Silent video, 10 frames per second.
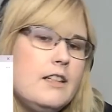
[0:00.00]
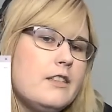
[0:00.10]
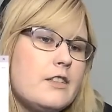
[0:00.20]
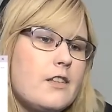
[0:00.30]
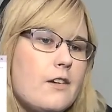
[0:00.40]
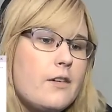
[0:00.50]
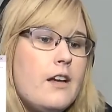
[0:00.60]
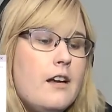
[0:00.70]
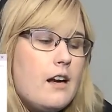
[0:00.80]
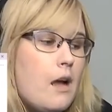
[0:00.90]
So
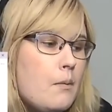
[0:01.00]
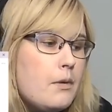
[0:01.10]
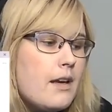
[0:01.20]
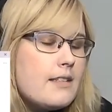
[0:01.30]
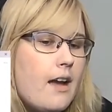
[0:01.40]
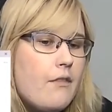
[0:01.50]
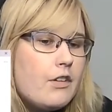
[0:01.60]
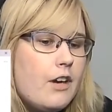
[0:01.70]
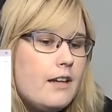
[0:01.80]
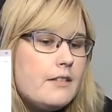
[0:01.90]
I hope you guys have a
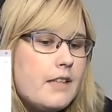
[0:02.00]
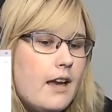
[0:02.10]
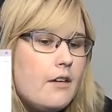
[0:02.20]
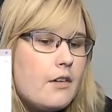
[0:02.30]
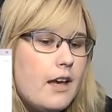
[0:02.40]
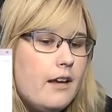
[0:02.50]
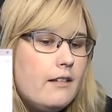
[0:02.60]
great day, okay?